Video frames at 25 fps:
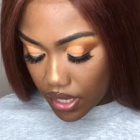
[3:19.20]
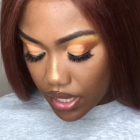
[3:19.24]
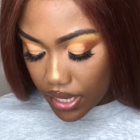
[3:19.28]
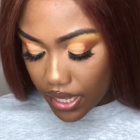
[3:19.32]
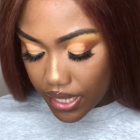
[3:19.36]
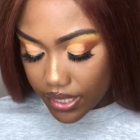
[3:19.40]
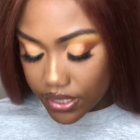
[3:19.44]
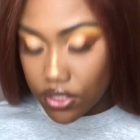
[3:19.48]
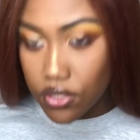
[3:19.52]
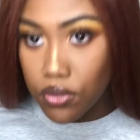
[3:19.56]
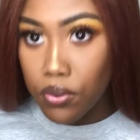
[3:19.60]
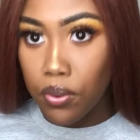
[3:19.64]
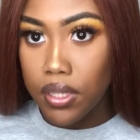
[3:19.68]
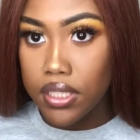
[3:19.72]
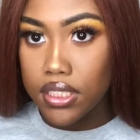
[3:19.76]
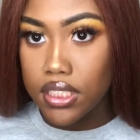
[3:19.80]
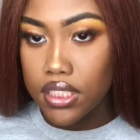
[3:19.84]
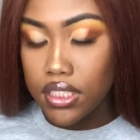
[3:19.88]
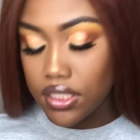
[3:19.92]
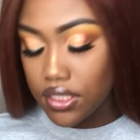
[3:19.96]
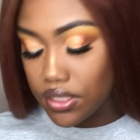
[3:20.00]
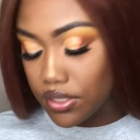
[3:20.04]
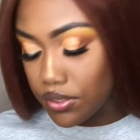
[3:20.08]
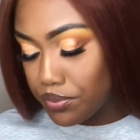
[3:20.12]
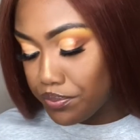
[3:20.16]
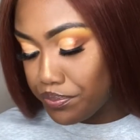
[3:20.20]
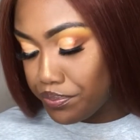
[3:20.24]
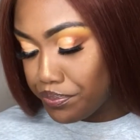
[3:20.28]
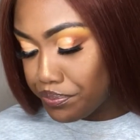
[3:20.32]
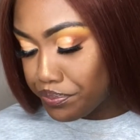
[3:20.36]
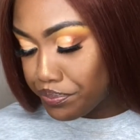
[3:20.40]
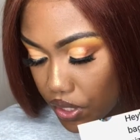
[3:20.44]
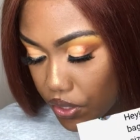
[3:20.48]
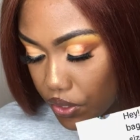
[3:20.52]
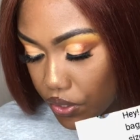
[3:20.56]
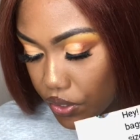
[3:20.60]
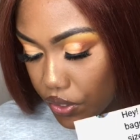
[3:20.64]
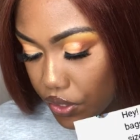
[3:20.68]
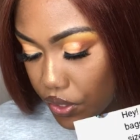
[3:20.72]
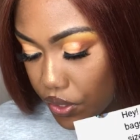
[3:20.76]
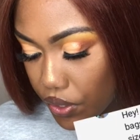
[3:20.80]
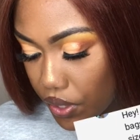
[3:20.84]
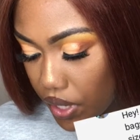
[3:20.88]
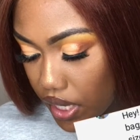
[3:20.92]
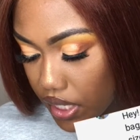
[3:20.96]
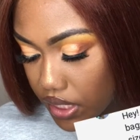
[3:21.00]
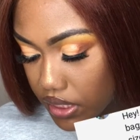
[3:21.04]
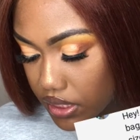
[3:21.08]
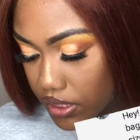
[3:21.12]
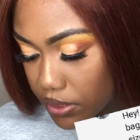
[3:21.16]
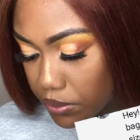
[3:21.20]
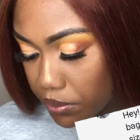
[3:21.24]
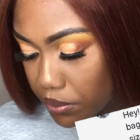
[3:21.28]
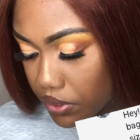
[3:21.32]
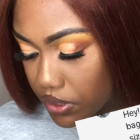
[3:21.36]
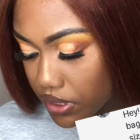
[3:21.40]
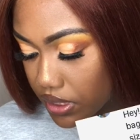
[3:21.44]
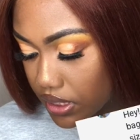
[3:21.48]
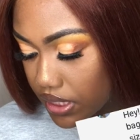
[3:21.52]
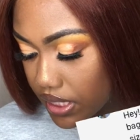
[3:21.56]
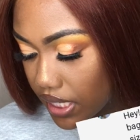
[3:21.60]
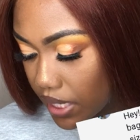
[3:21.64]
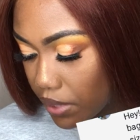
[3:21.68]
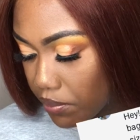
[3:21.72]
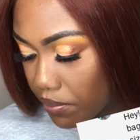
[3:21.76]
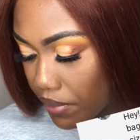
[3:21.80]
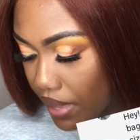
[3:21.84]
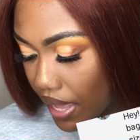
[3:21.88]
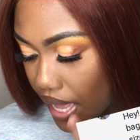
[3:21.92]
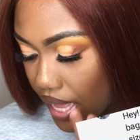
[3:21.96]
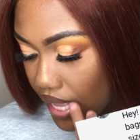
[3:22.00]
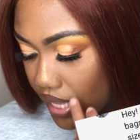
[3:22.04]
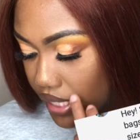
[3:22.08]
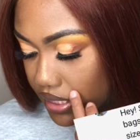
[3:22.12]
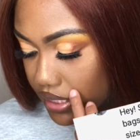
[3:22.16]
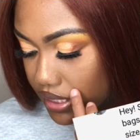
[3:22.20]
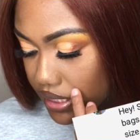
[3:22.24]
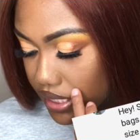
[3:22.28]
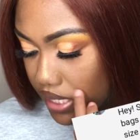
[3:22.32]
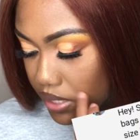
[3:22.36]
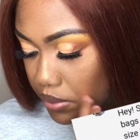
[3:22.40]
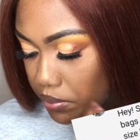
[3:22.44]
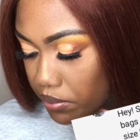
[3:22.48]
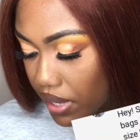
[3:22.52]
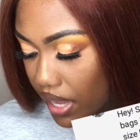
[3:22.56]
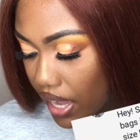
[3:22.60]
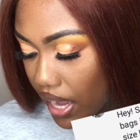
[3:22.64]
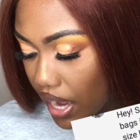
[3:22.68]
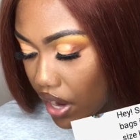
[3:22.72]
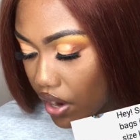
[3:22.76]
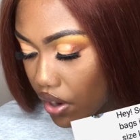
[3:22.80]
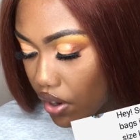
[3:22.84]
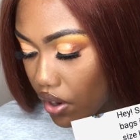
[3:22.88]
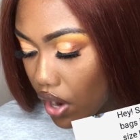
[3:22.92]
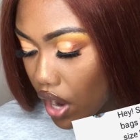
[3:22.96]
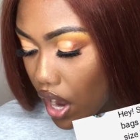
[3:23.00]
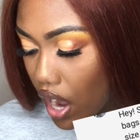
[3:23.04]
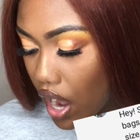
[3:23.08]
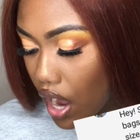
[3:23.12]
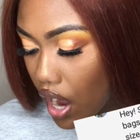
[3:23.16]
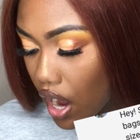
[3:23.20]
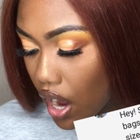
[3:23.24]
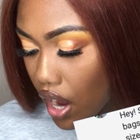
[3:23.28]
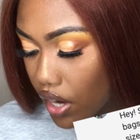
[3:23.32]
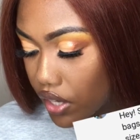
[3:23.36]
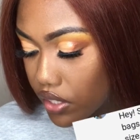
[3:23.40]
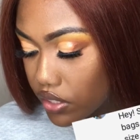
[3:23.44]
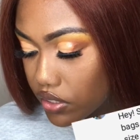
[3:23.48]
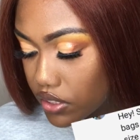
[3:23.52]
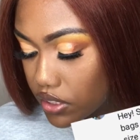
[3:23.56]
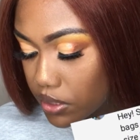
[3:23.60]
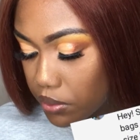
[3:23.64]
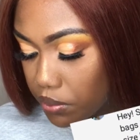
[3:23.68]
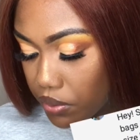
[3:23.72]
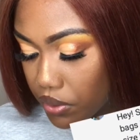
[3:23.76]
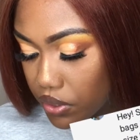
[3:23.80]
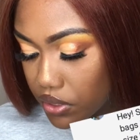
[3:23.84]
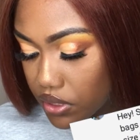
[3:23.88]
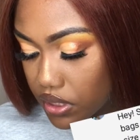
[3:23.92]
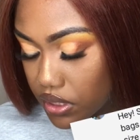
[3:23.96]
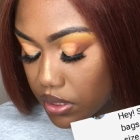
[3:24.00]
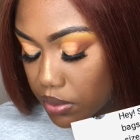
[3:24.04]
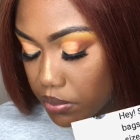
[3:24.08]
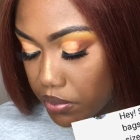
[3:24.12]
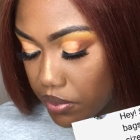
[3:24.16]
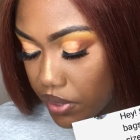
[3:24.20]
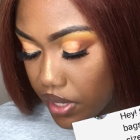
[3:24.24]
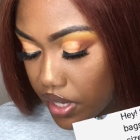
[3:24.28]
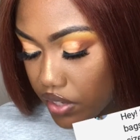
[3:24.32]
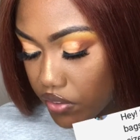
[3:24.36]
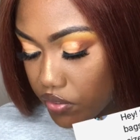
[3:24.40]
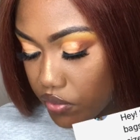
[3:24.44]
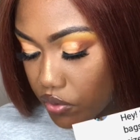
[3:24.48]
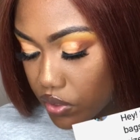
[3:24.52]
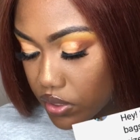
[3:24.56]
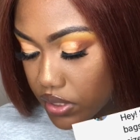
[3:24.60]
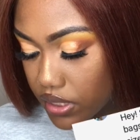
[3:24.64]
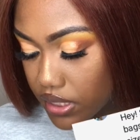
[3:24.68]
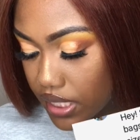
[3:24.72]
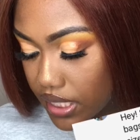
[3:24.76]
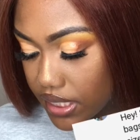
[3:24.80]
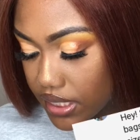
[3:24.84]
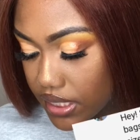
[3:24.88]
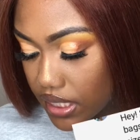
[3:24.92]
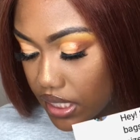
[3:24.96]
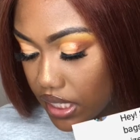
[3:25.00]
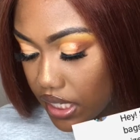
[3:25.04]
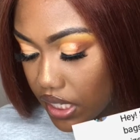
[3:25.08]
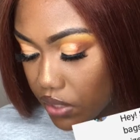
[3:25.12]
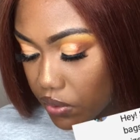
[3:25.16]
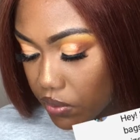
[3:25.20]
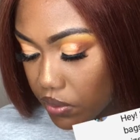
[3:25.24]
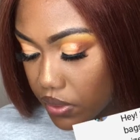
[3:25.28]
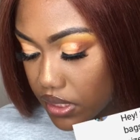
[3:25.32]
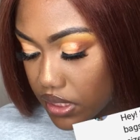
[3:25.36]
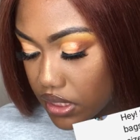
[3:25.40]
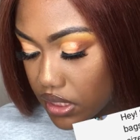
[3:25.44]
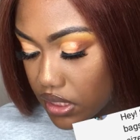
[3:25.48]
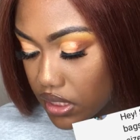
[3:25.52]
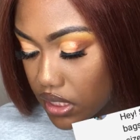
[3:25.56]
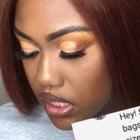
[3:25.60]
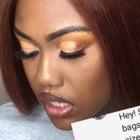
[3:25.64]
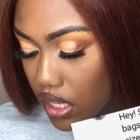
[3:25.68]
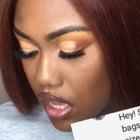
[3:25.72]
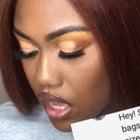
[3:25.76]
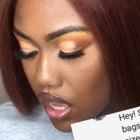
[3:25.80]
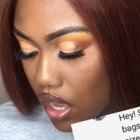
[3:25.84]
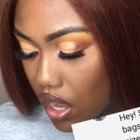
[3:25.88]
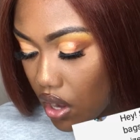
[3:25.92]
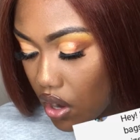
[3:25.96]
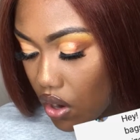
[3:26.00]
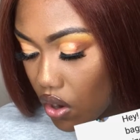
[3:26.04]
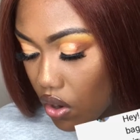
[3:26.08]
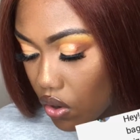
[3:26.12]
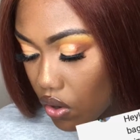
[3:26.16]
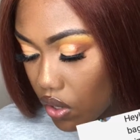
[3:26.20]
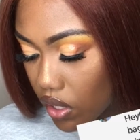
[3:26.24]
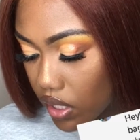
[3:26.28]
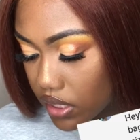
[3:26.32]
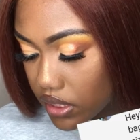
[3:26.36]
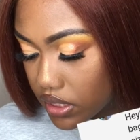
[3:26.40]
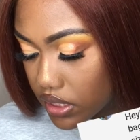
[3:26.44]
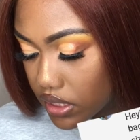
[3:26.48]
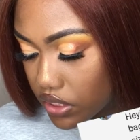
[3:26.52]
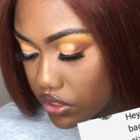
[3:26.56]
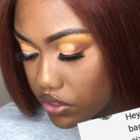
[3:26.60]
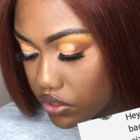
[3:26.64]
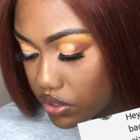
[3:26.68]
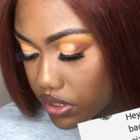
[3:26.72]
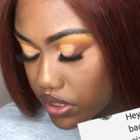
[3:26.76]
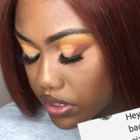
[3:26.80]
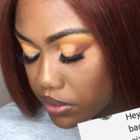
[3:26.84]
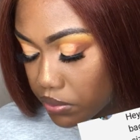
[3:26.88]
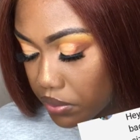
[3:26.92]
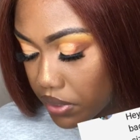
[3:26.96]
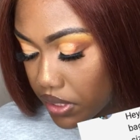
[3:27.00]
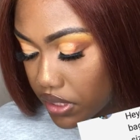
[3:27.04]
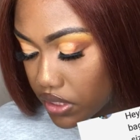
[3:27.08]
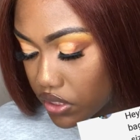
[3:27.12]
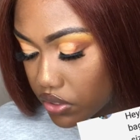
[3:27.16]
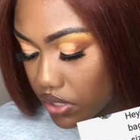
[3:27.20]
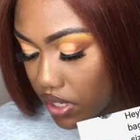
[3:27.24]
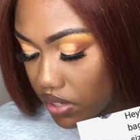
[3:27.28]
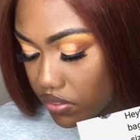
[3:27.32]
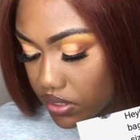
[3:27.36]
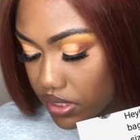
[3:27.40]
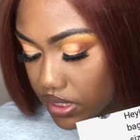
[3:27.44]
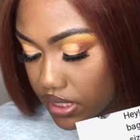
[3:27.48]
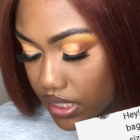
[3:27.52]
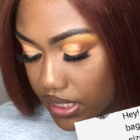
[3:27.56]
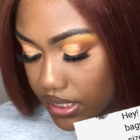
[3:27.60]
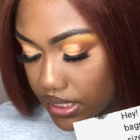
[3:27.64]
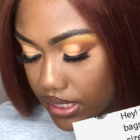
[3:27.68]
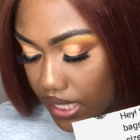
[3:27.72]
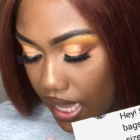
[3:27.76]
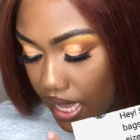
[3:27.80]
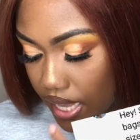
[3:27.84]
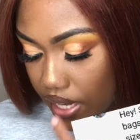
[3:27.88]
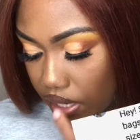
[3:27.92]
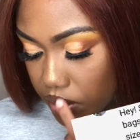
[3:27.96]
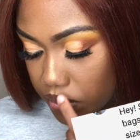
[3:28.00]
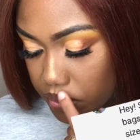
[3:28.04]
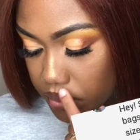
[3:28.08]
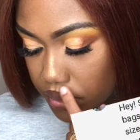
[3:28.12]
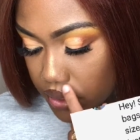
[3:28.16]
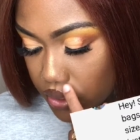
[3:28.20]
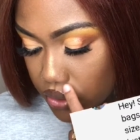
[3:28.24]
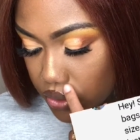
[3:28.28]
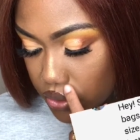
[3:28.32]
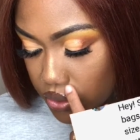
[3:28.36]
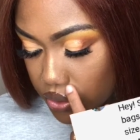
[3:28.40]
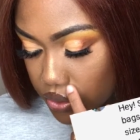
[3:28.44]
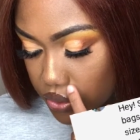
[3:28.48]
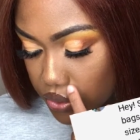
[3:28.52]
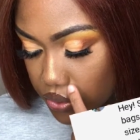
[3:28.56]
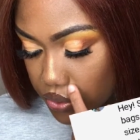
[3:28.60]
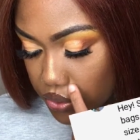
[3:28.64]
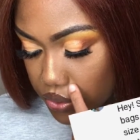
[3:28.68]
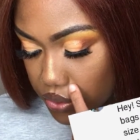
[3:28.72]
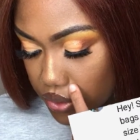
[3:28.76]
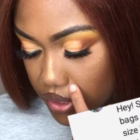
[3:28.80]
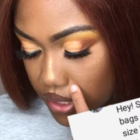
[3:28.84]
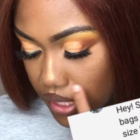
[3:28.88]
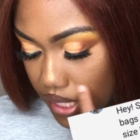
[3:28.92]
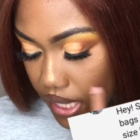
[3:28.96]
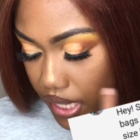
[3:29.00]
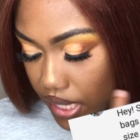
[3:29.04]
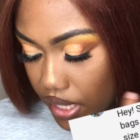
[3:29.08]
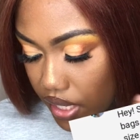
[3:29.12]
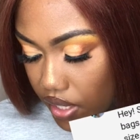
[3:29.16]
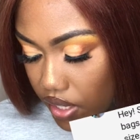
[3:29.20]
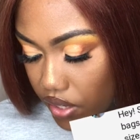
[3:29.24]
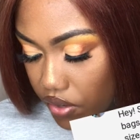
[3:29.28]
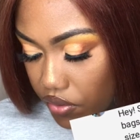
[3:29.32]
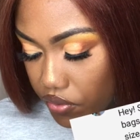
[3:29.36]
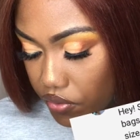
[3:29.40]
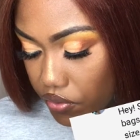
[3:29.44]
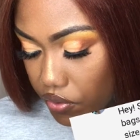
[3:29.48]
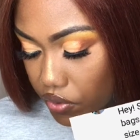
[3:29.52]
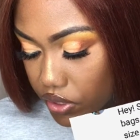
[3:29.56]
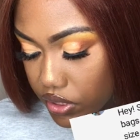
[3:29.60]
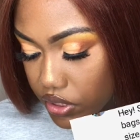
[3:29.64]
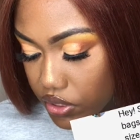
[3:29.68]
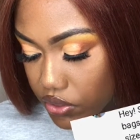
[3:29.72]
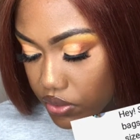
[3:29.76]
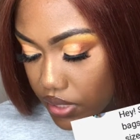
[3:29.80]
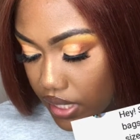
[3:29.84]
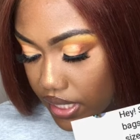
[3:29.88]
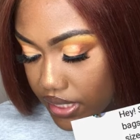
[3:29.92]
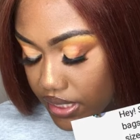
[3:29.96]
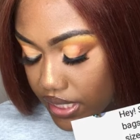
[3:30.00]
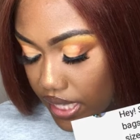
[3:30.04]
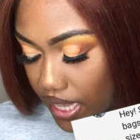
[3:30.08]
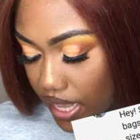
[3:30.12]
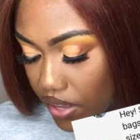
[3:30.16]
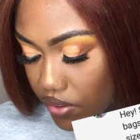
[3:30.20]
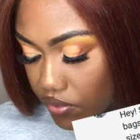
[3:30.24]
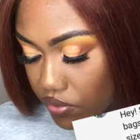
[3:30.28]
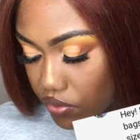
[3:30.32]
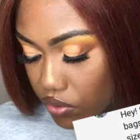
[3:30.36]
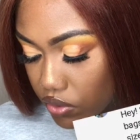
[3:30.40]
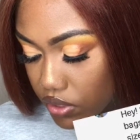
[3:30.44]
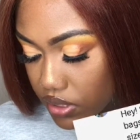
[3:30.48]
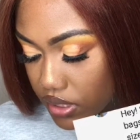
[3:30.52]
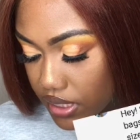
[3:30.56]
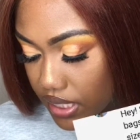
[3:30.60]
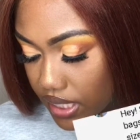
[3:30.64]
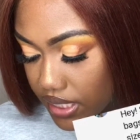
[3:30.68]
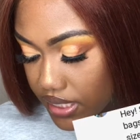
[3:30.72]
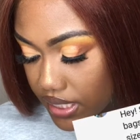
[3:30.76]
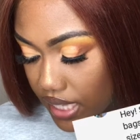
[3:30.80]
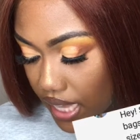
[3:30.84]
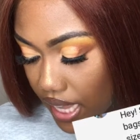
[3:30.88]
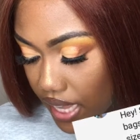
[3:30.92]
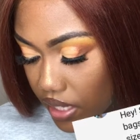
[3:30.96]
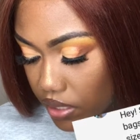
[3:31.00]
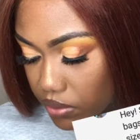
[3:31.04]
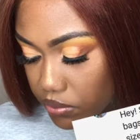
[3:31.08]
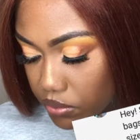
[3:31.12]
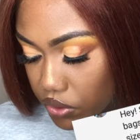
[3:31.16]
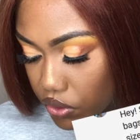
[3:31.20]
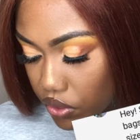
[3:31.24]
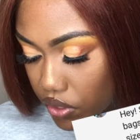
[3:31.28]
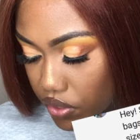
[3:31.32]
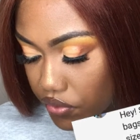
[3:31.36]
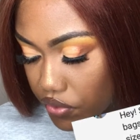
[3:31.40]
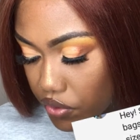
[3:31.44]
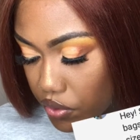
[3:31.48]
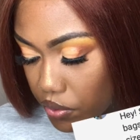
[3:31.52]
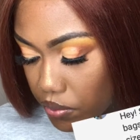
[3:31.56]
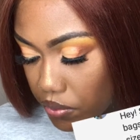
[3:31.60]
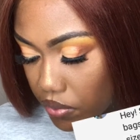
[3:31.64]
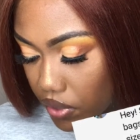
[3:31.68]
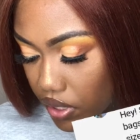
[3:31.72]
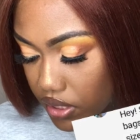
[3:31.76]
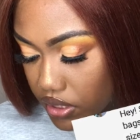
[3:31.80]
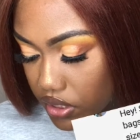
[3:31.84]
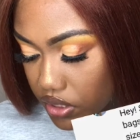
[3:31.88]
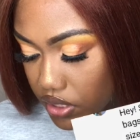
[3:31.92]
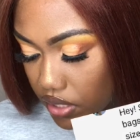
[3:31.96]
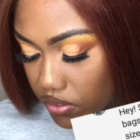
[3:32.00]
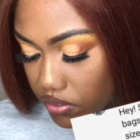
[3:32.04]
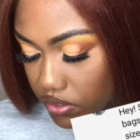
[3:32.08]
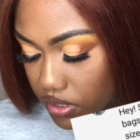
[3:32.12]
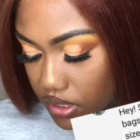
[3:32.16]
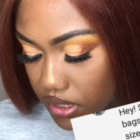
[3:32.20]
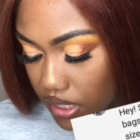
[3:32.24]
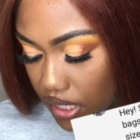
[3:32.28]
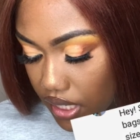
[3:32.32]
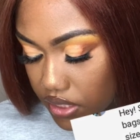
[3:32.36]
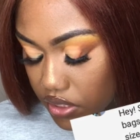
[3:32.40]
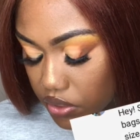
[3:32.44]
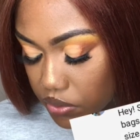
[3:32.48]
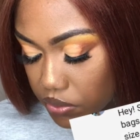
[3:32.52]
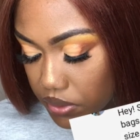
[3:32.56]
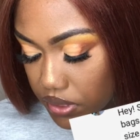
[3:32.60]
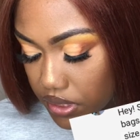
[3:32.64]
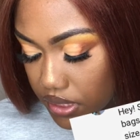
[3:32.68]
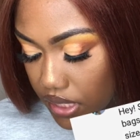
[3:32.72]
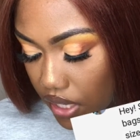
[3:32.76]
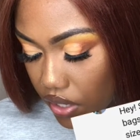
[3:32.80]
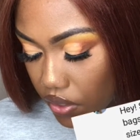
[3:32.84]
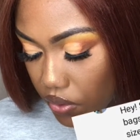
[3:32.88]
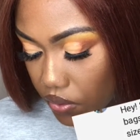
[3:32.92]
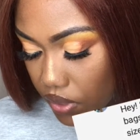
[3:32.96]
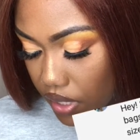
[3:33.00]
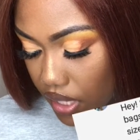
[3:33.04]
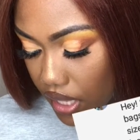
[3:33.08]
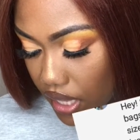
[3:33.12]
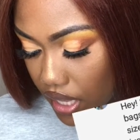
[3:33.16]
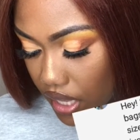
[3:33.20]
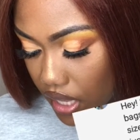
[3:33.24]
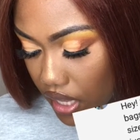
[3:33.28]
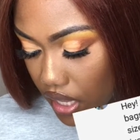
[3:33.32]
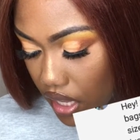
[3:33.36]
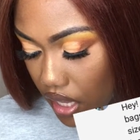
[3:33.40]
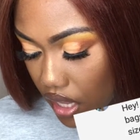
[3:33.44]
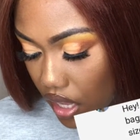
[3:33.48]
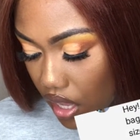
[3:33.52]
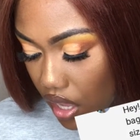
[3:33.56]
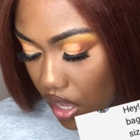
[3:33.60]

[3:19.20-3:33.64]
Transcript: Next question. I know you aren't supposed to check bags in, but how are you supposed to bring full-size liquids? Or did you just bring travel-size items, and do they force you guys to have full-size items? Or if you brought travel size, was that okay?